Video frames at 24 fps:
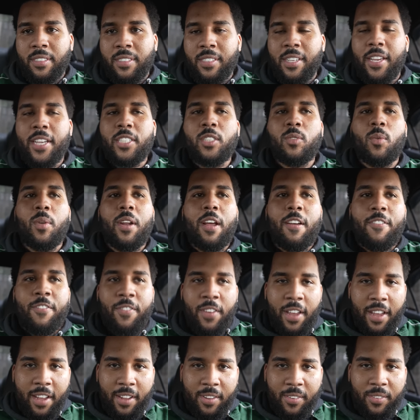guess what I
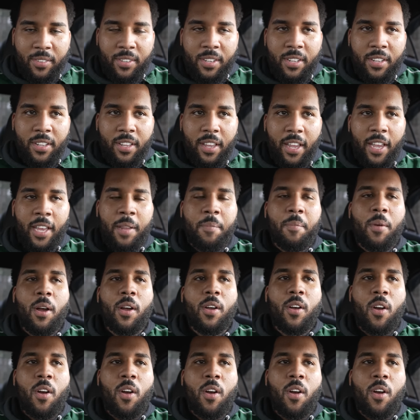found in my